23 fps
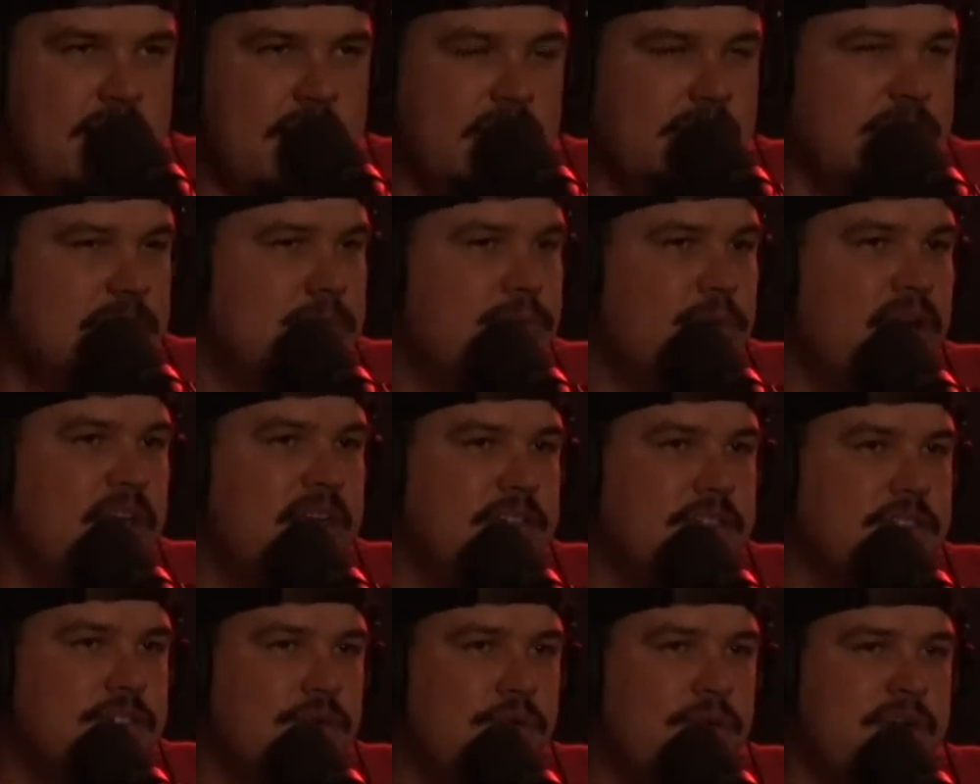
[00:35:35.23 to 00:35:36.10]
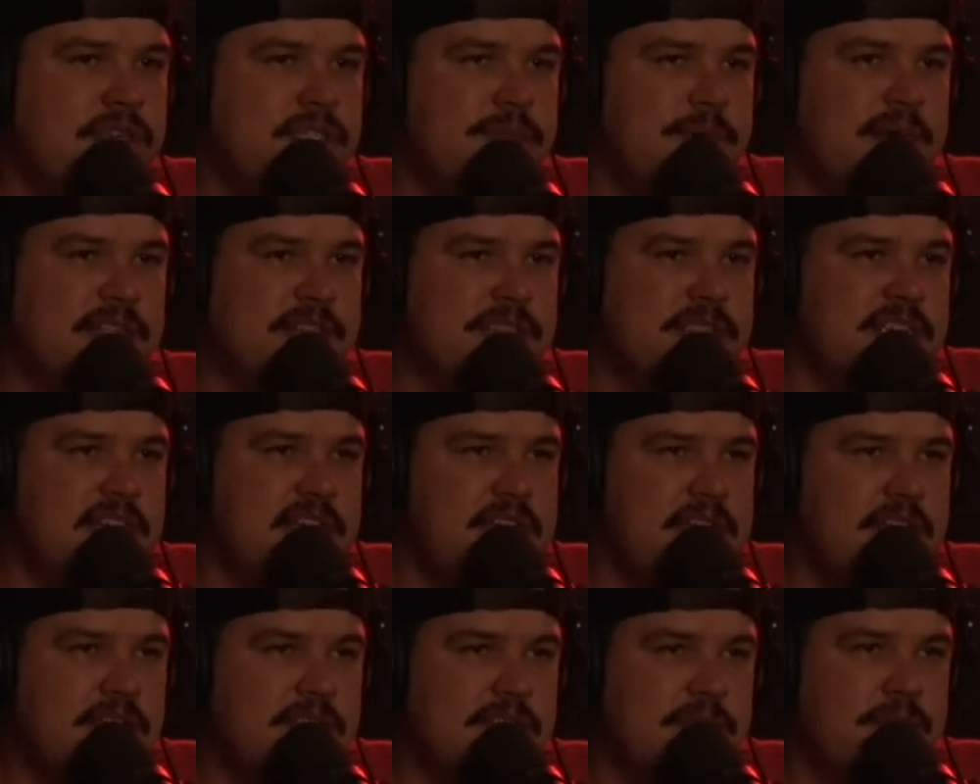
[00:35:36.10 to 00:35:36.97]
and spreading stories about
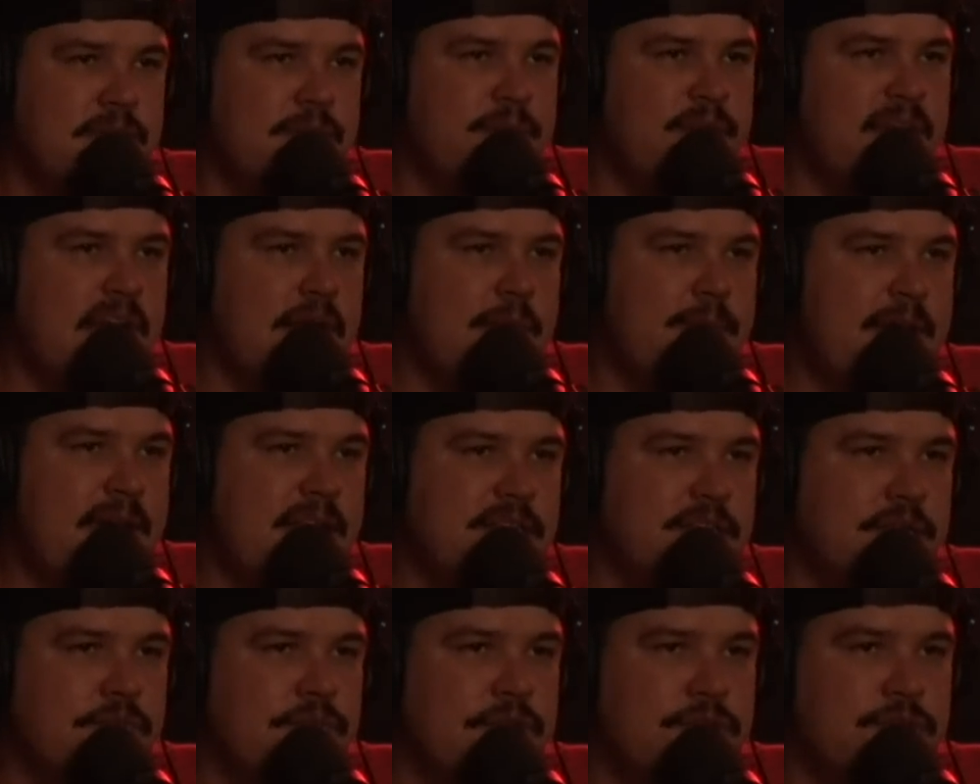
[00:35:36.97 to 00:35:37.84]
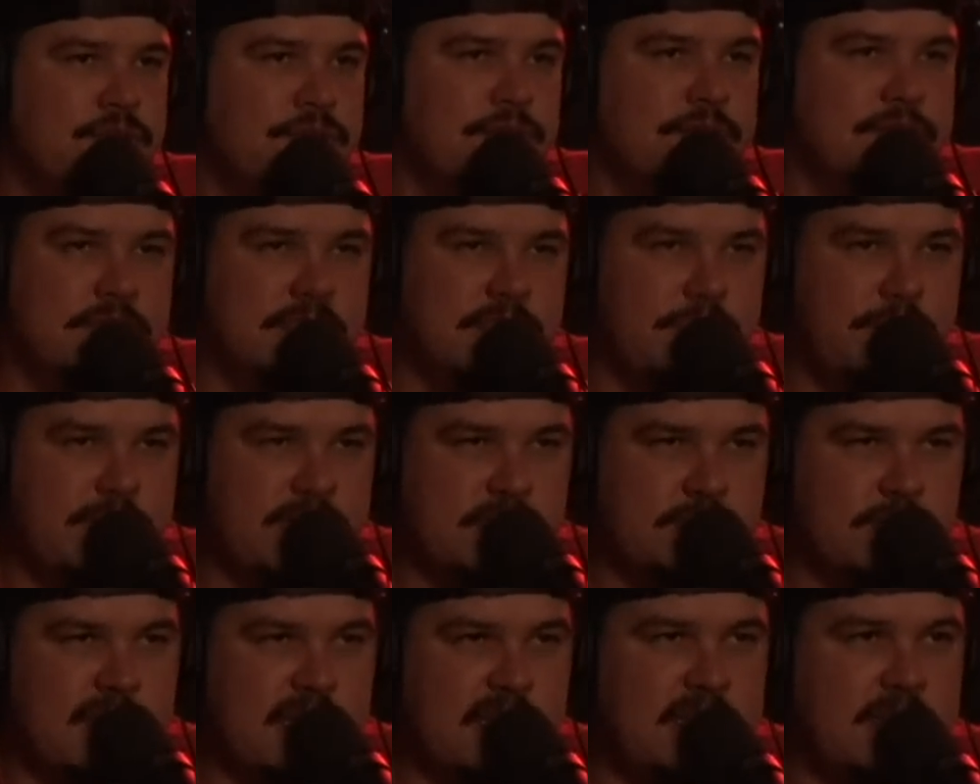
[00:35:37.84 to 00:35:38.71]
Satanism and black magic rituals was the
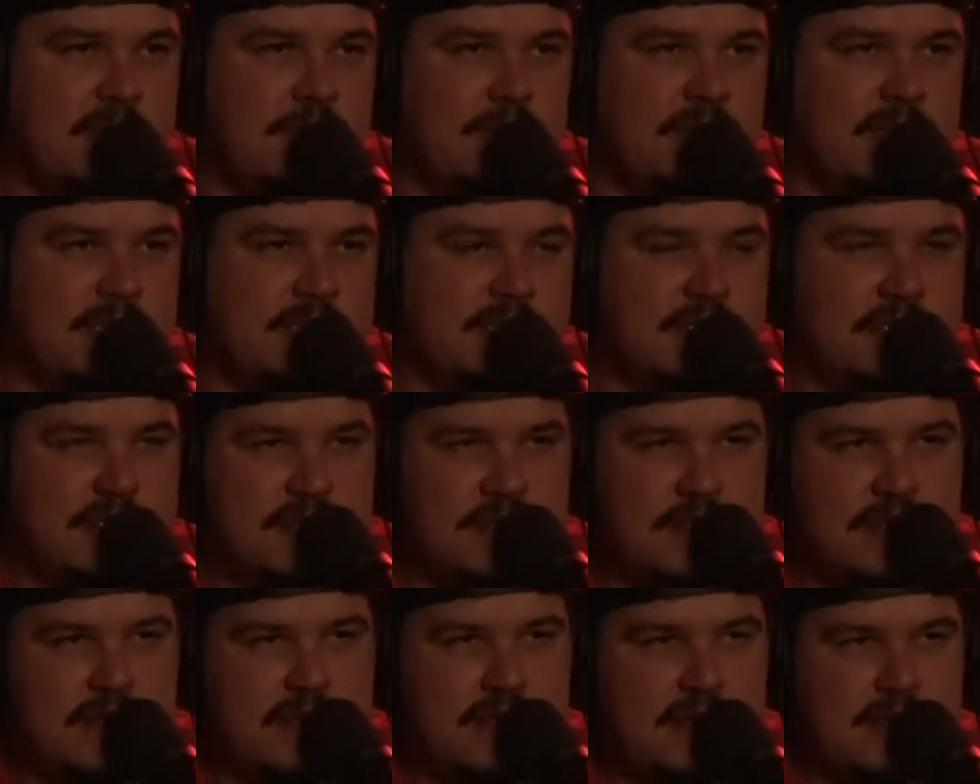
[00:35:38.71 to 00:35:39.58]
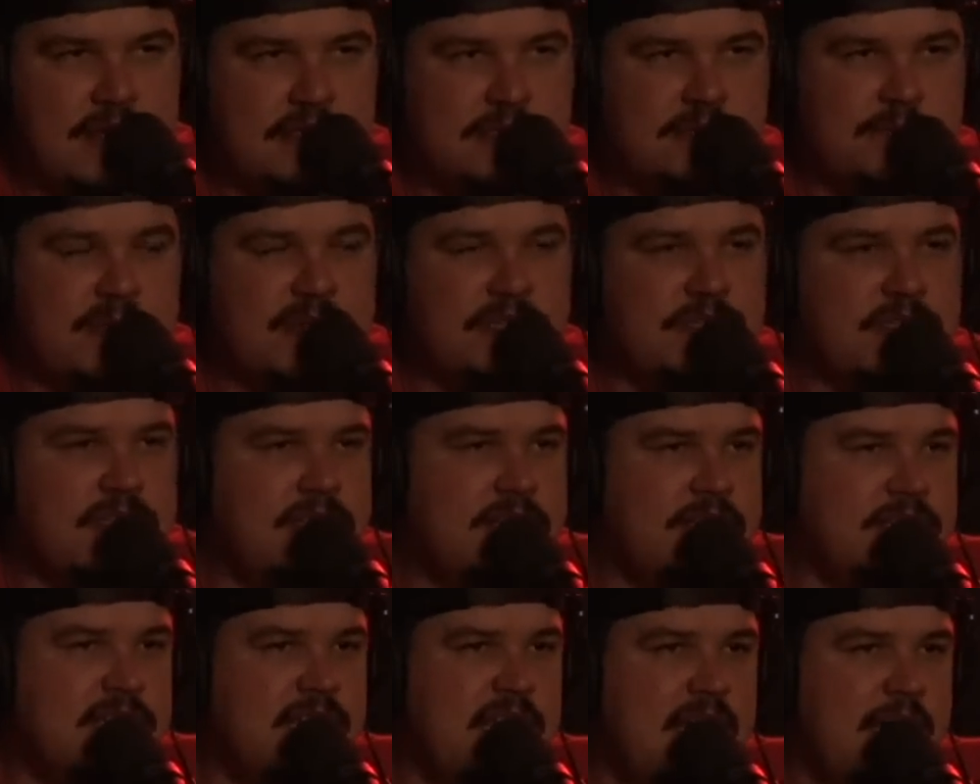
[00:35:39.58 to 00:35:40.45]
best way to do it, especially
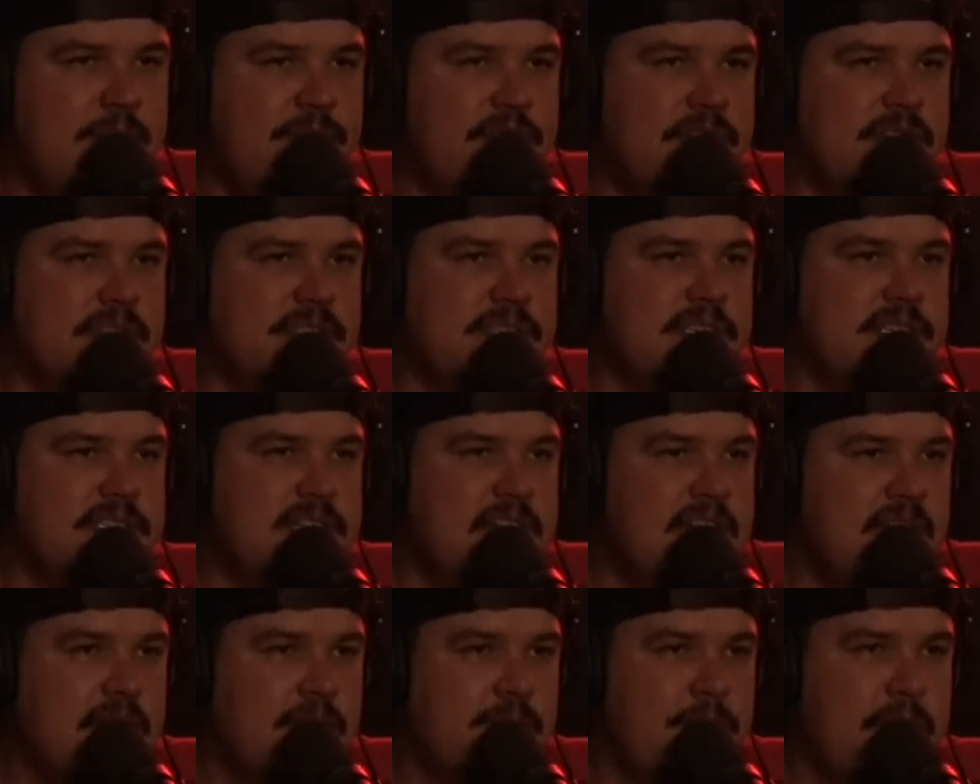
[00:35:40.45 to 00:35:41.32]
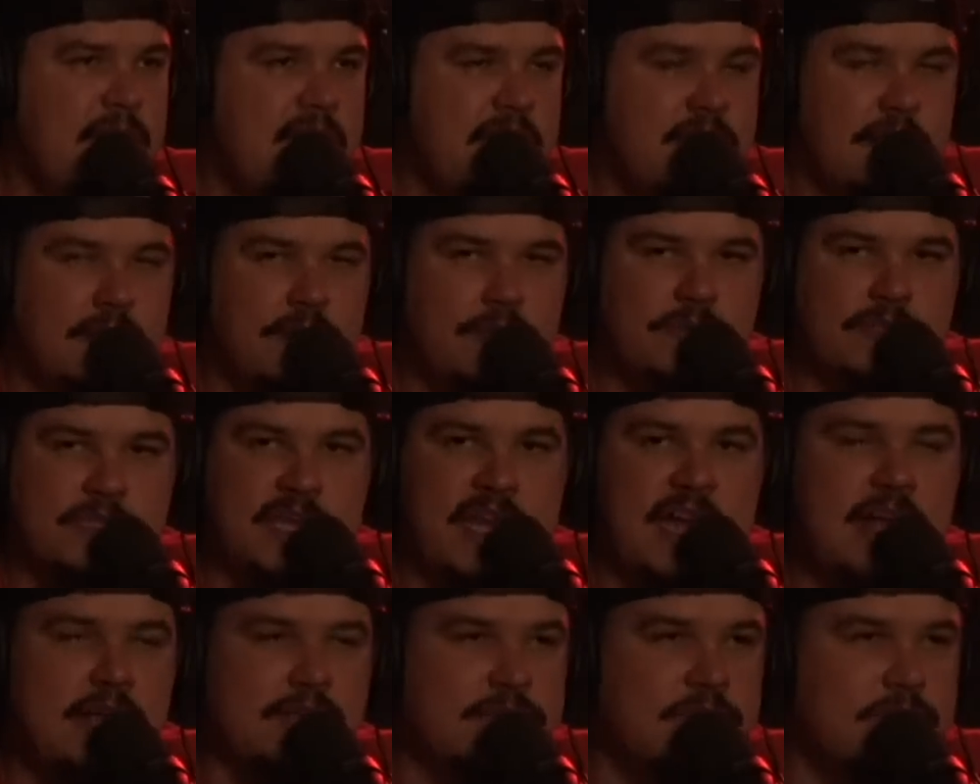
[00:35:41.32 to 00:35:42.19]
in a time when the satanic panic was a
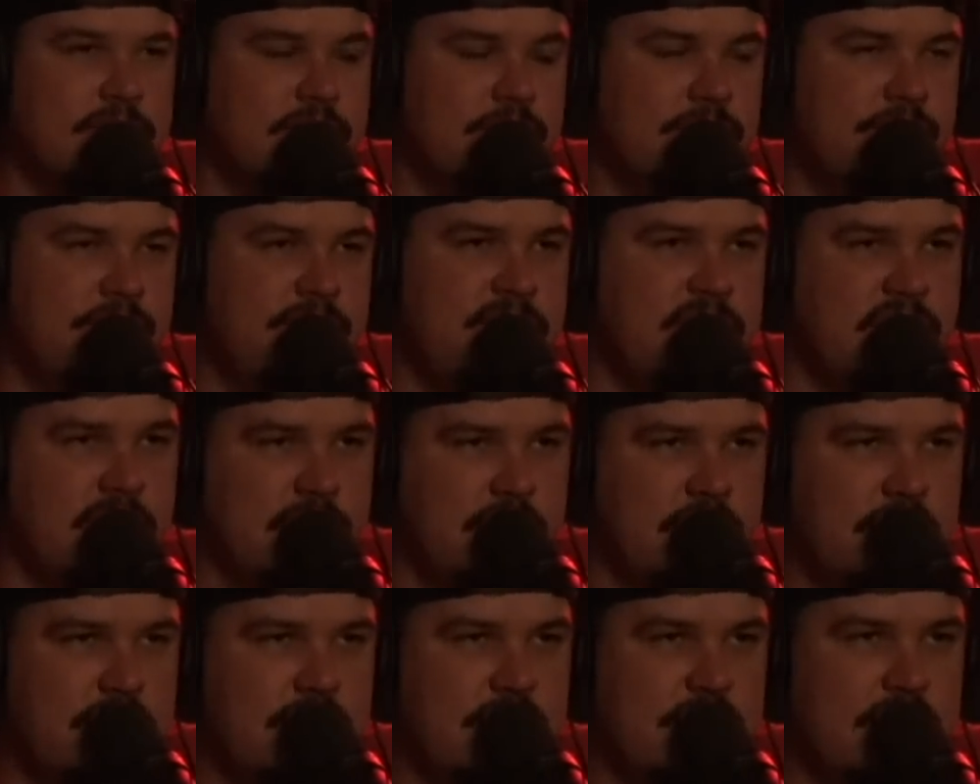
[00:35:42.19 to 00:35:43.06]
household fear.